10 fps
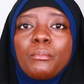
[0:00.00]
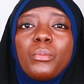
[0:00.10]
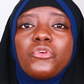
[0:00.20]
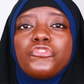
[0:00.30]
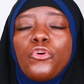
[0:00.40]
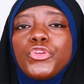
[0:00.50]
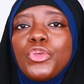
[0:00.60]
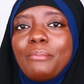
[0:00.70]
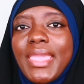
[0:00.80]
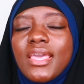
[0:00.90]
But before
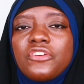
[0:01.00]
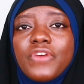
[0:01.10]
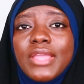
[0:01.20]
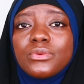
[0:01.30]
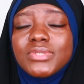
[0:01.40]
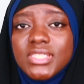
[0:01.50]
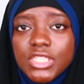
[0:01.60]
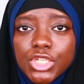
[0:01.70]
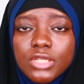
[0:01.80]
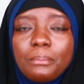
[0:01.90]
you make a final
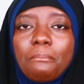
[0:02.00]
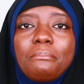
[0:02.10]
decision,